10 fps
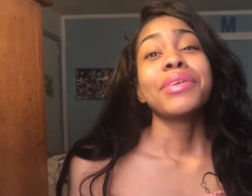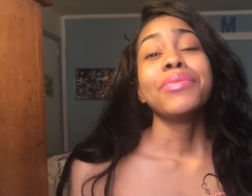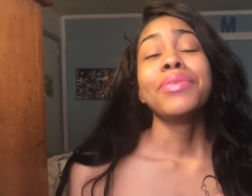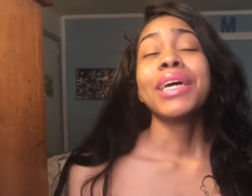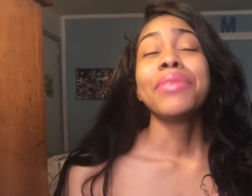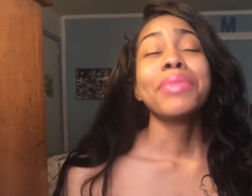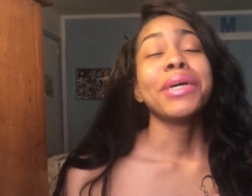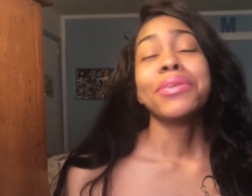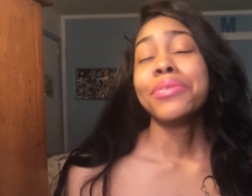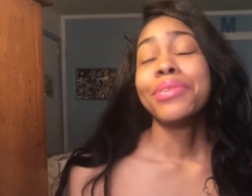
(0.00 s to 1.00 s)
What am
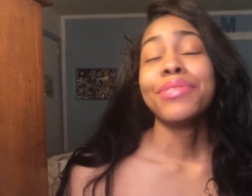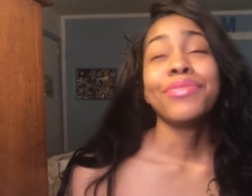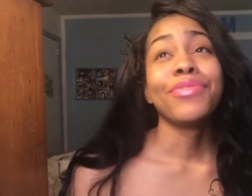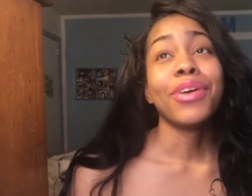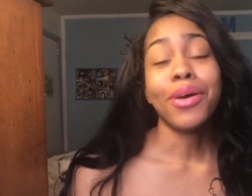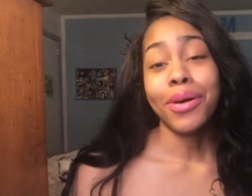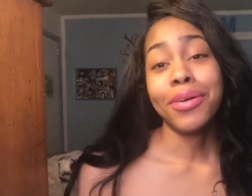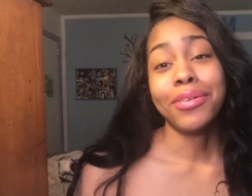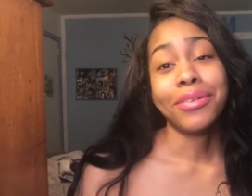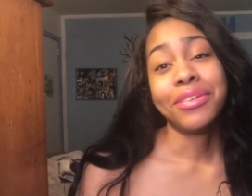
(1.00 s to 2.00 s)
I doing
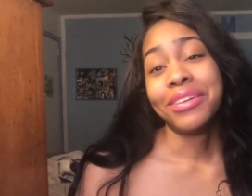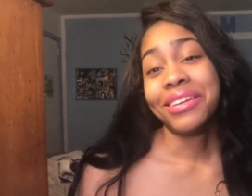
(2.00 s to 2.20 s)
wrong?